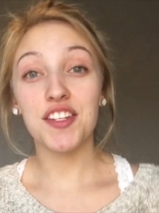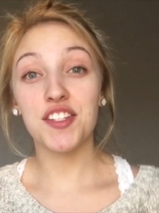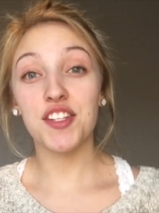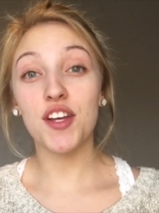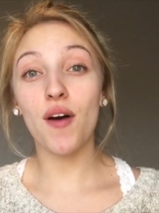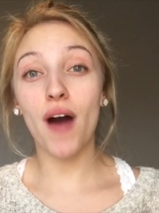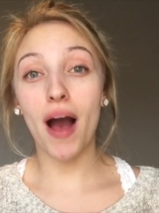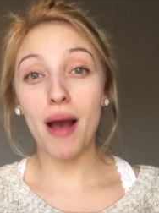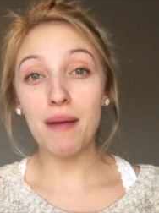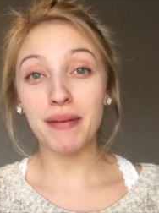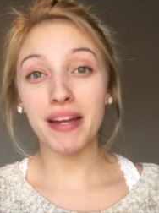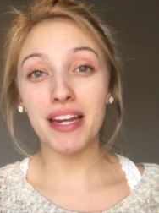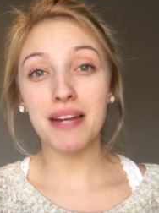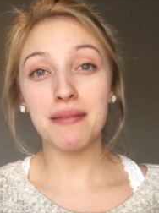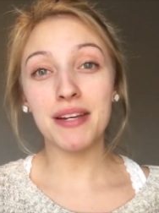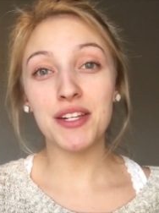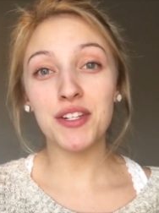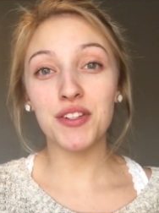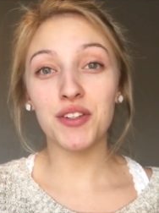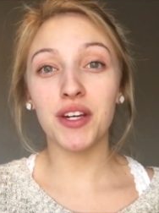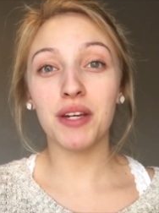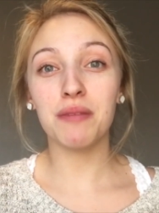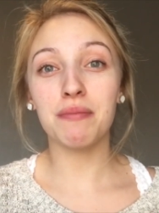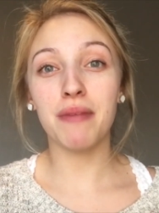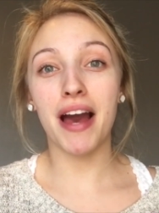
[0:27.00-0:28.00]
So I'm going to be
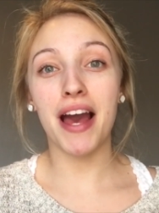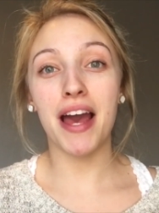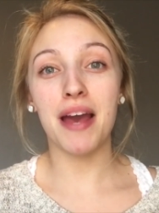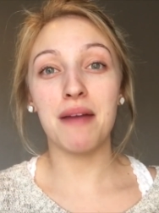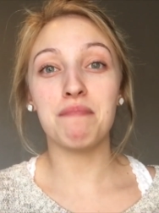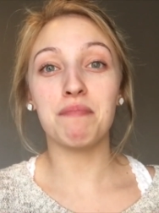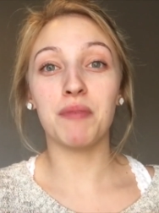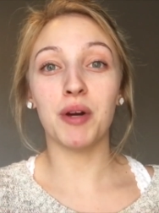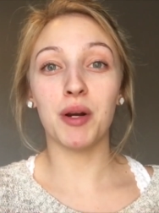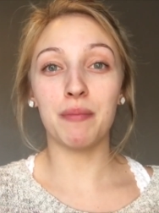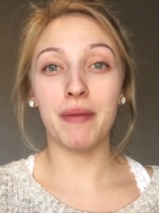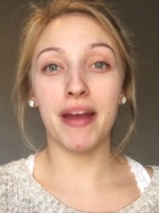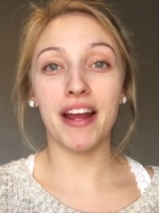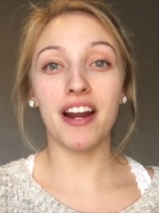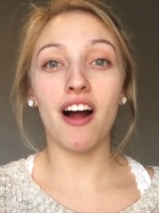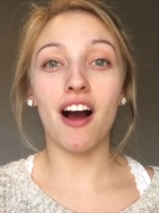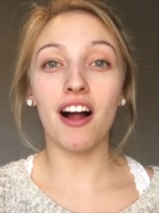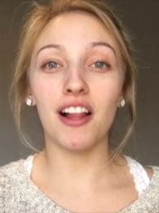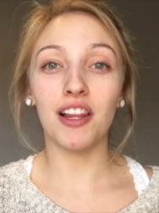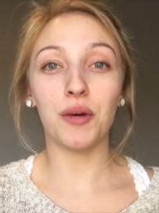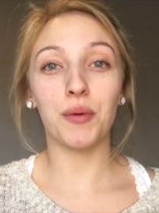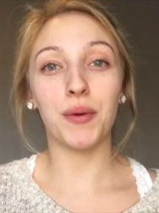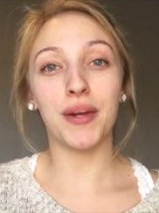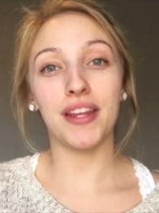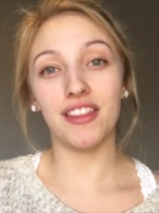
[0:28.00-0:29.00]
doing my mermaid
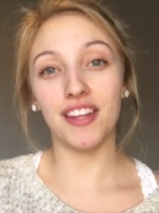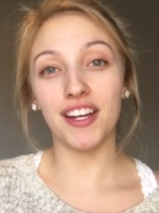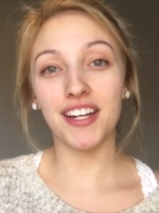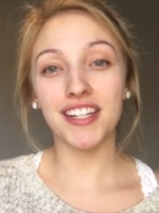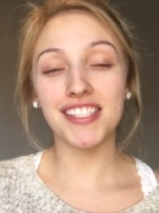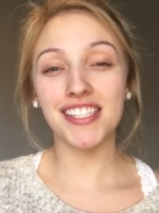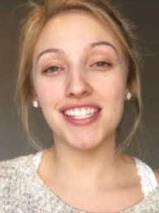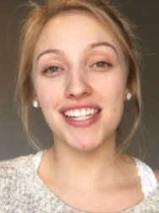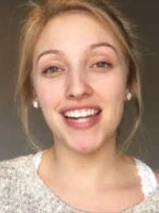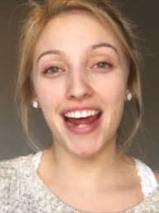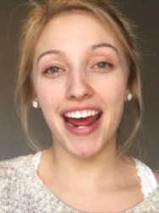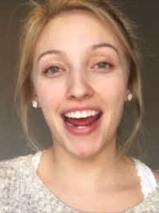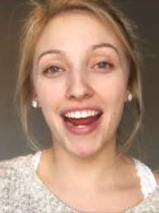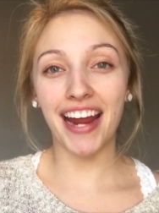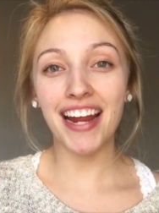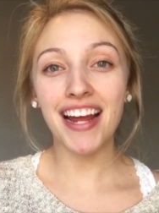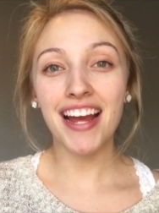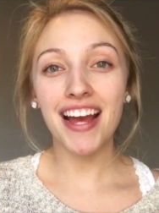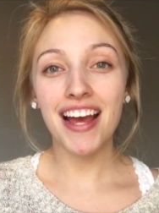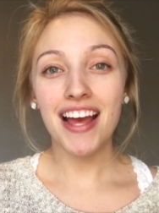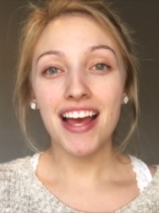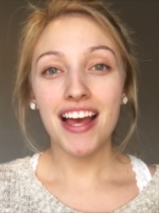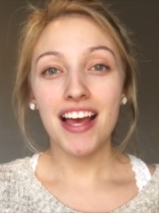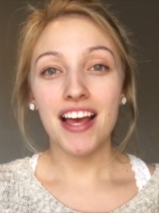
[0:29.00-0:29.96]
Halloween look today.